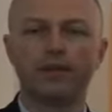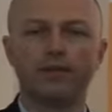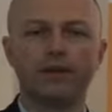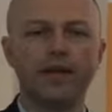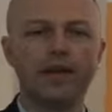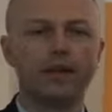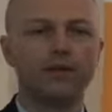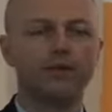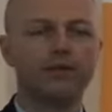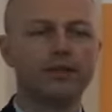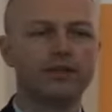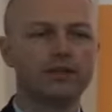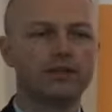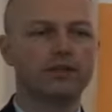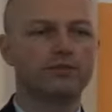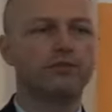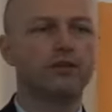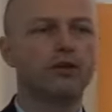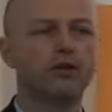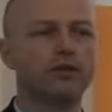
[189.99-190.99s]
We now need
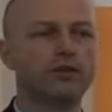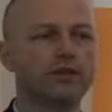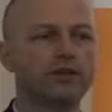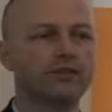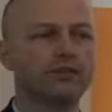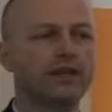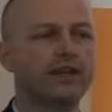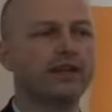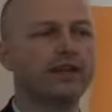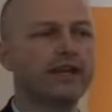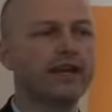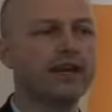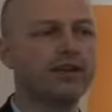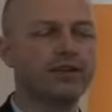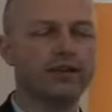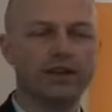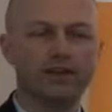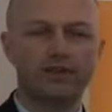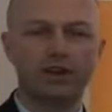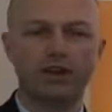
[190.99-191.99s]
to focus and get
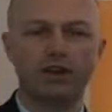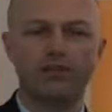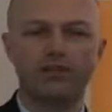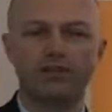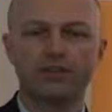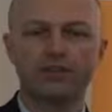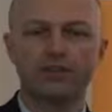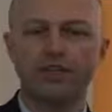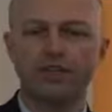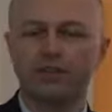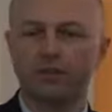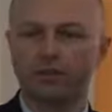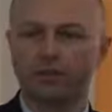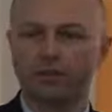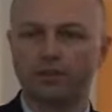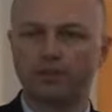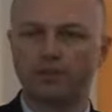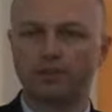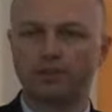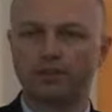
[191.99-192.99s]
out and have conversations
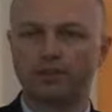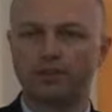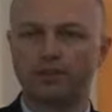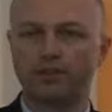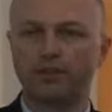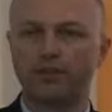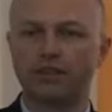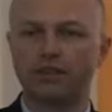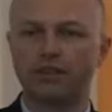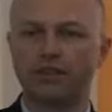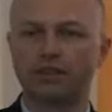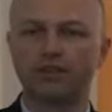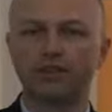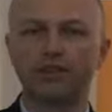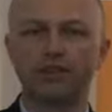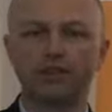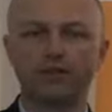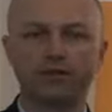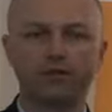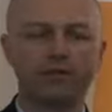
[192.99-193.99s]
with business leaders
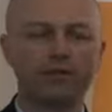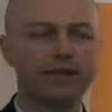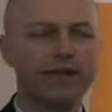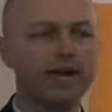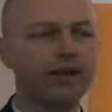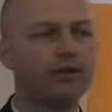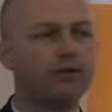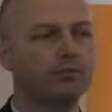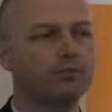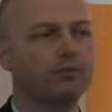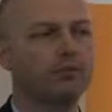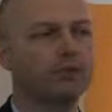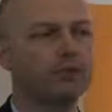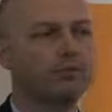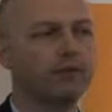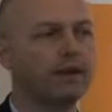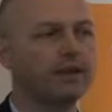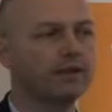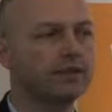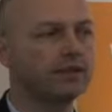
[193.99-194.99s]
from the talent
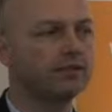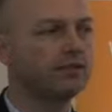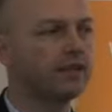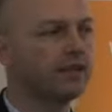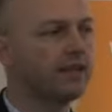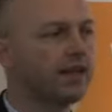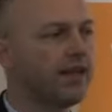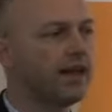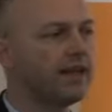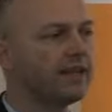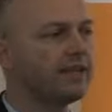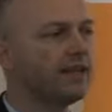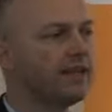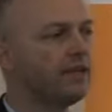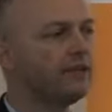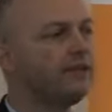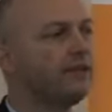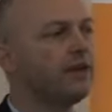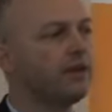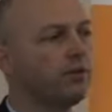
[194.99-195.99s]
perspective,
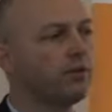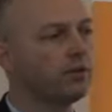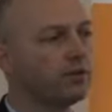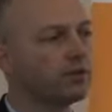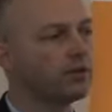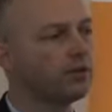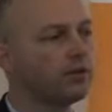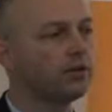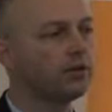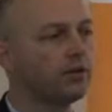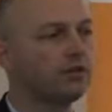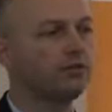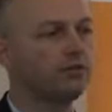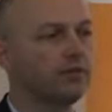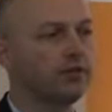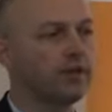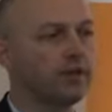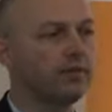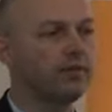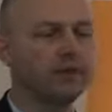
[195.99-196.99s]
identify what's critical
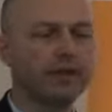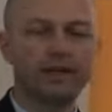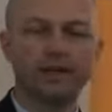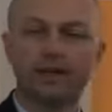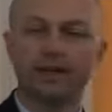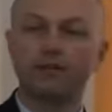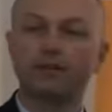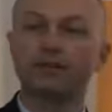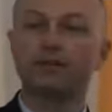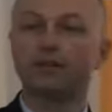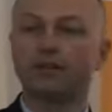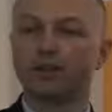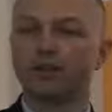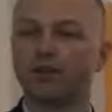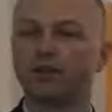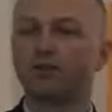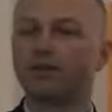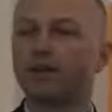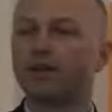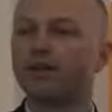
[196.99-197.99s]
for them, and then
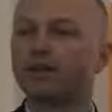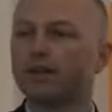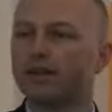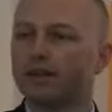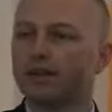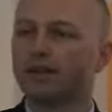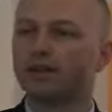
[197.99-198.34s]
create